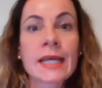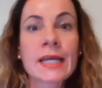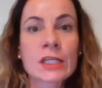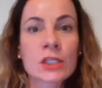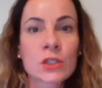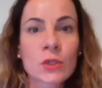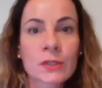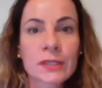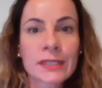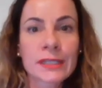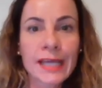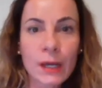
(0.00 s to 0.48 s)

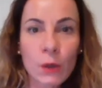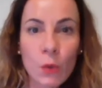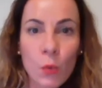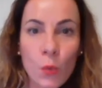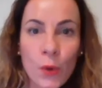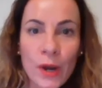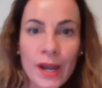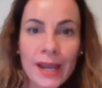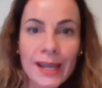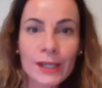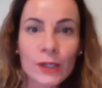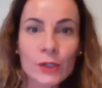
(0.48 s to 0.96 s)
So that
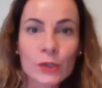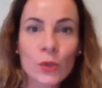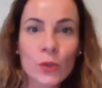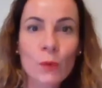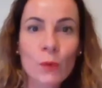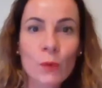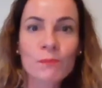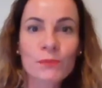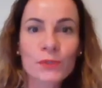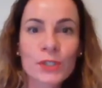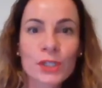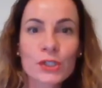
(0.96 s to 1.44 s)
way, you
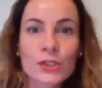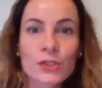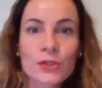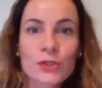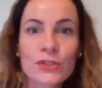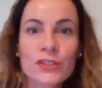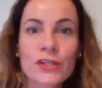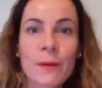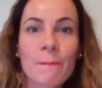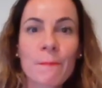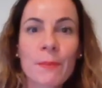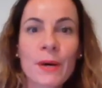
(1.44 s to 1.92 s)
know,
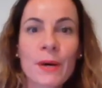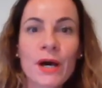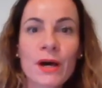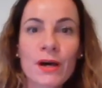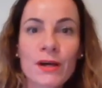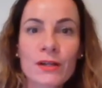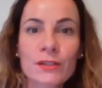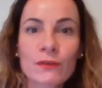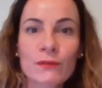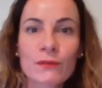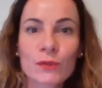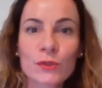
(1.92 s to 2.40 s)
teachers are
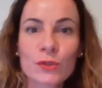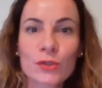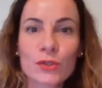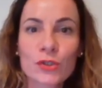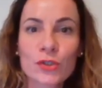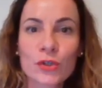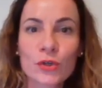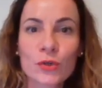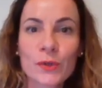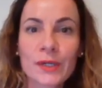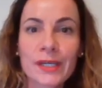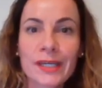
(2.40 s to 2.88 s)
part of the
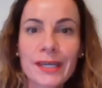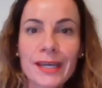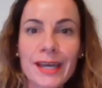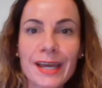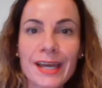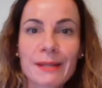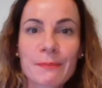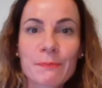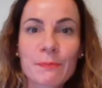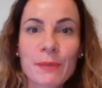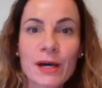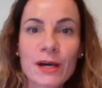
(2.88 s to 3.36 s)
story
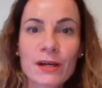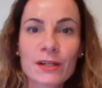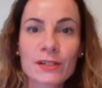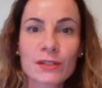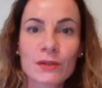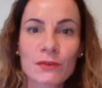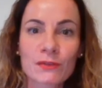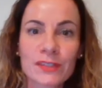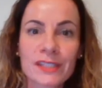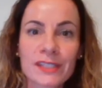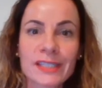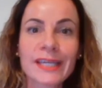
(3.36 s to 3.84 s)
and part
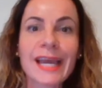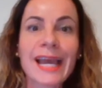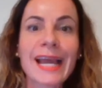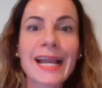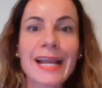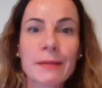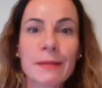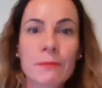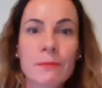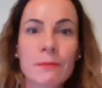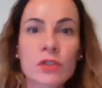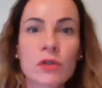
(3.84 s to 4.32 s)
of the
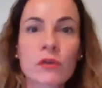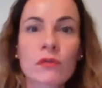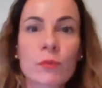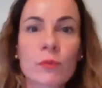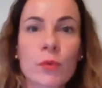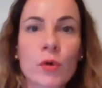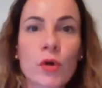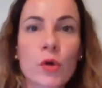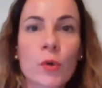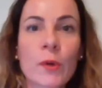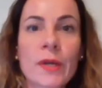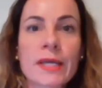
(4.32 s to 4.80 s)
element of
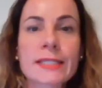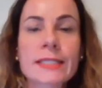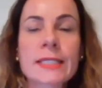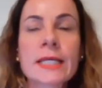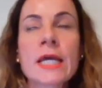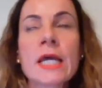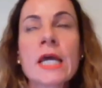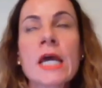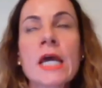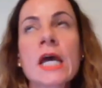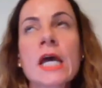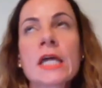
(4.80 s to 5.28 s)
progress.
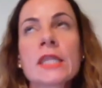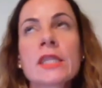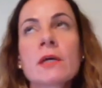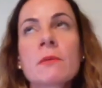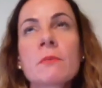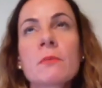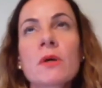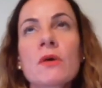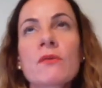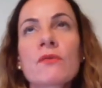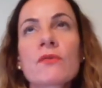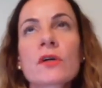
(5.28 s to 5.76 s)
A
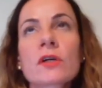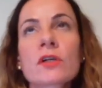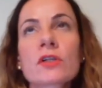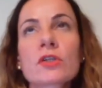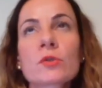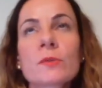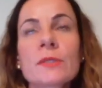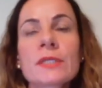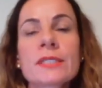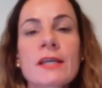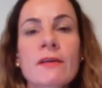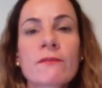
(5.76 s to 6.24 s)
number of
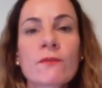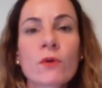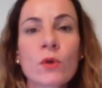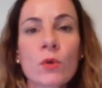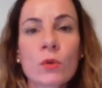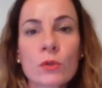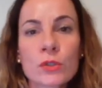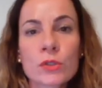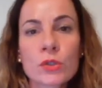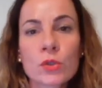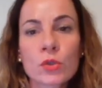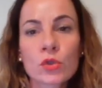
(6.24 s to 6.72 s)
countries have
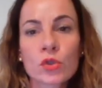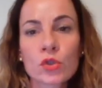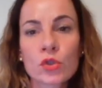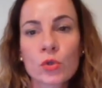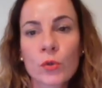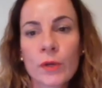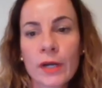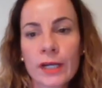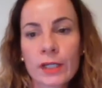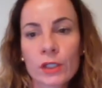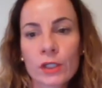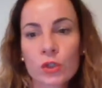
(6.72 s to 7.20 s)
also
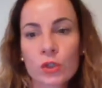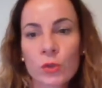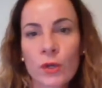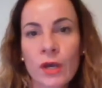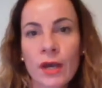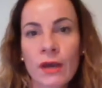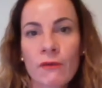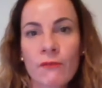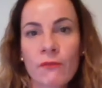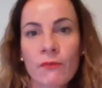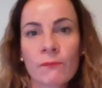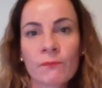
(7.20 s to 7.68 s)
tried to
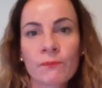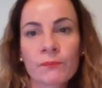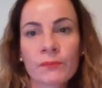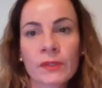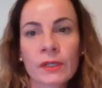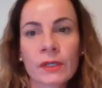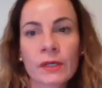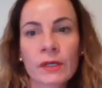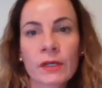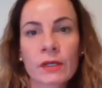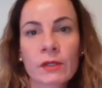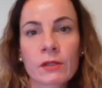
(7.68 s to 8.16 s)
have
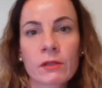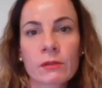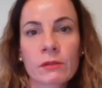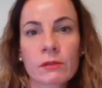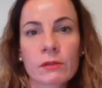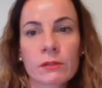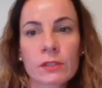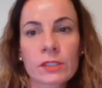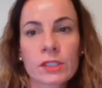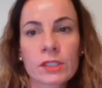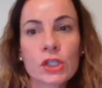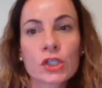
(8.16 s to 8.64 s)

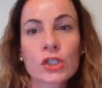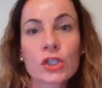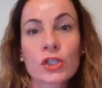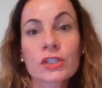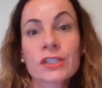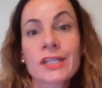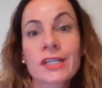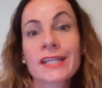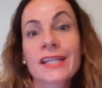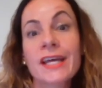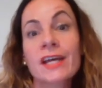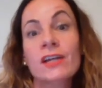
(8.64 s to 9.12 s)
teachers
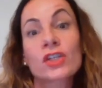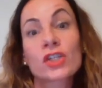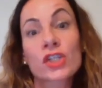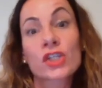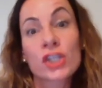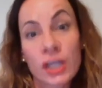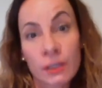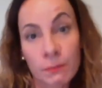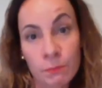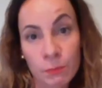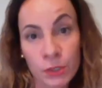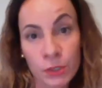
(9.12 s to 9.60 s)
that are
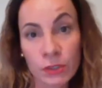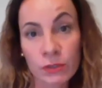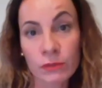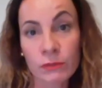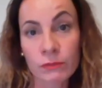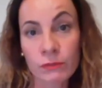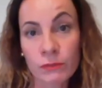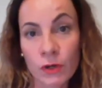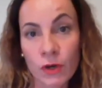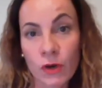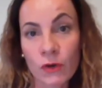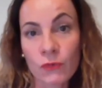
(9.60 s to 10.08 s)
champion
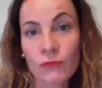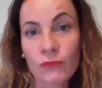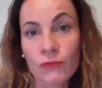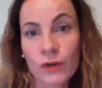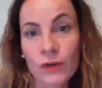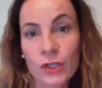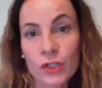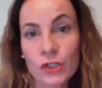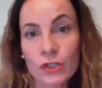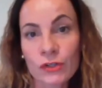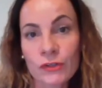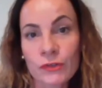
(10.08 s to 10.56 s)
of
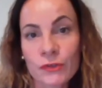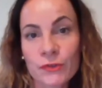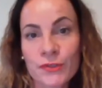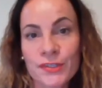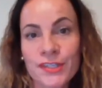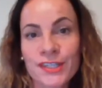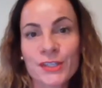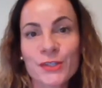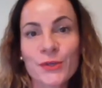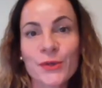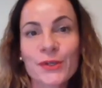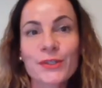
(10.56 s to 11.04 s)
financial
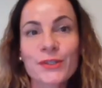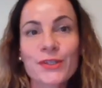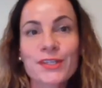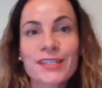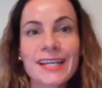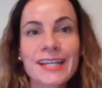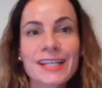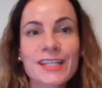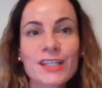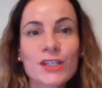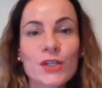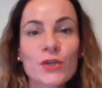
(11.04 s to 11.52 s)
literacy. So in a
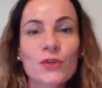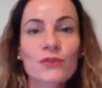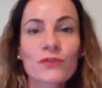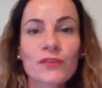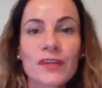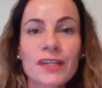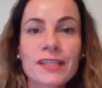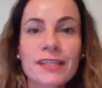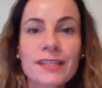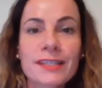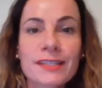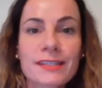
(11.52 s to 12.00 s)
sense,
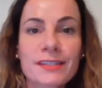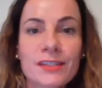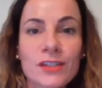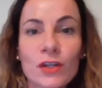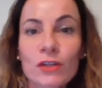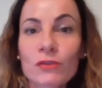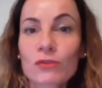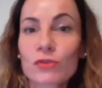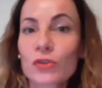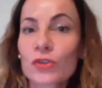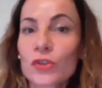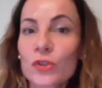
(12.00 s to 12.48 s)

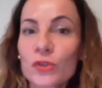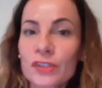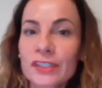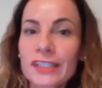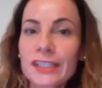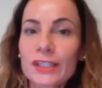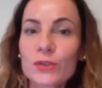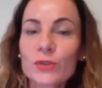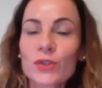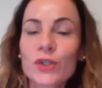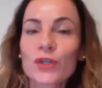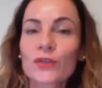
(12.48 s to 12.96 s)
you don't
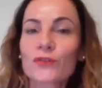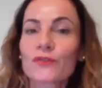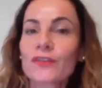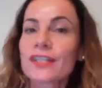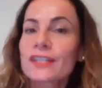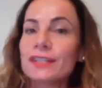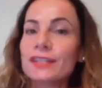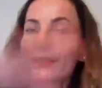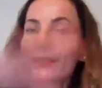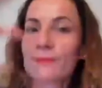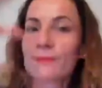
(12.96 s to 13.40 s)
need to convince,